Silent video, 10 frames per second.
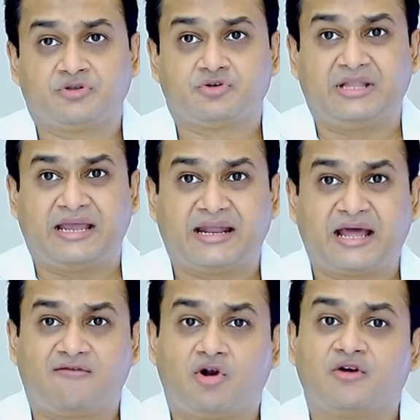So they can
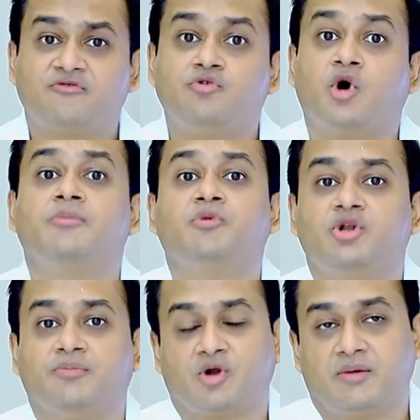have a lot of
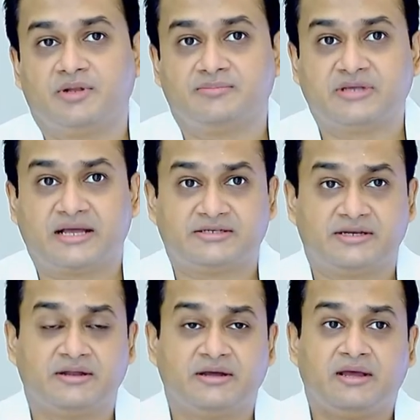non-motor problems, as
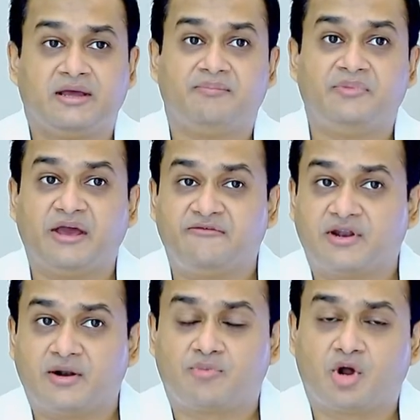in
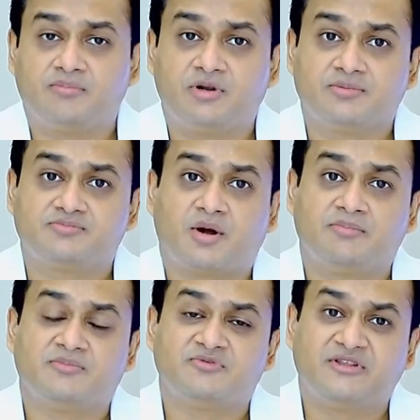behavioral
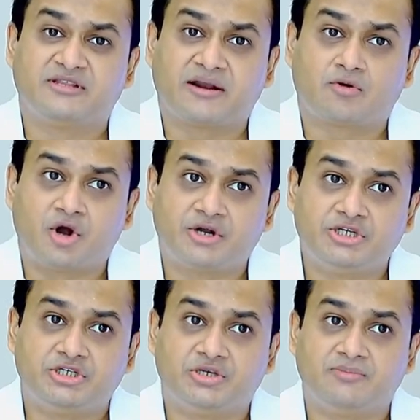problems with their
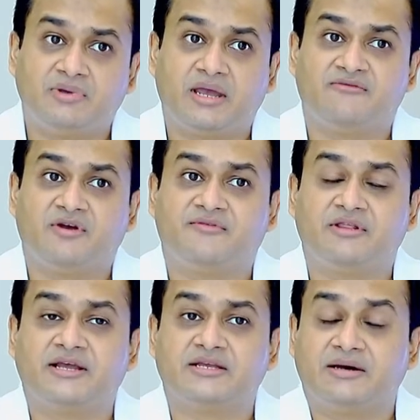cognition, behavior
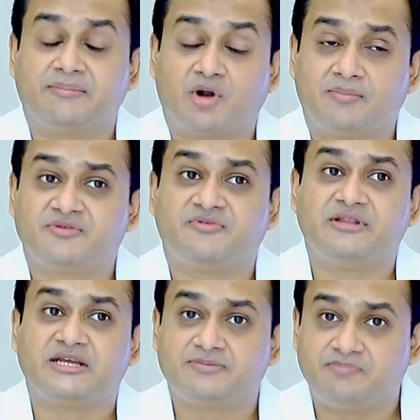with their problems with
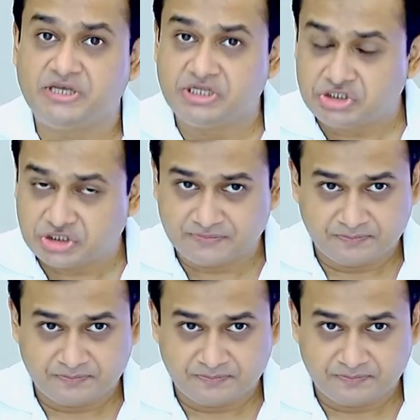their speech,